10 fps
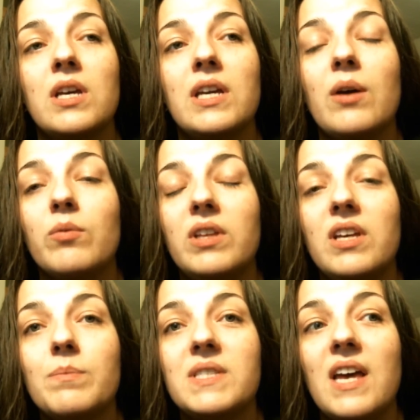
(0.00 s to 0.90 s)
got really
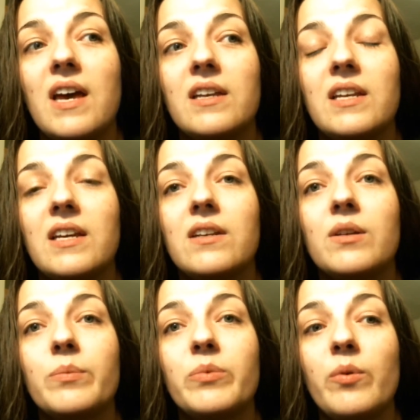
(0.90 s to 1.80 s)
upset and he
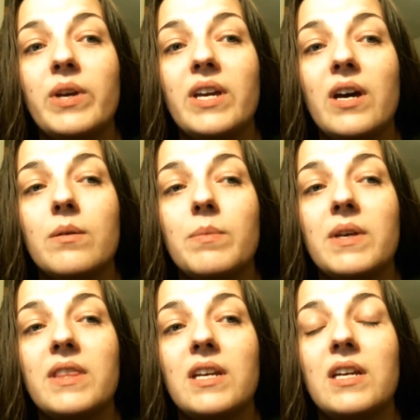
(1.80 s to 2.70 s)
ended up throwing up,
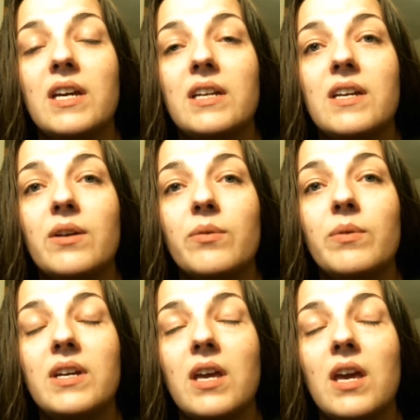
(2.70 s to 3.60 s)
and then he had
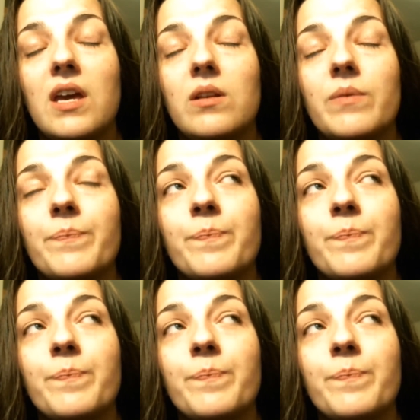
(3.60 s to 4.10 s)
diarrhea again.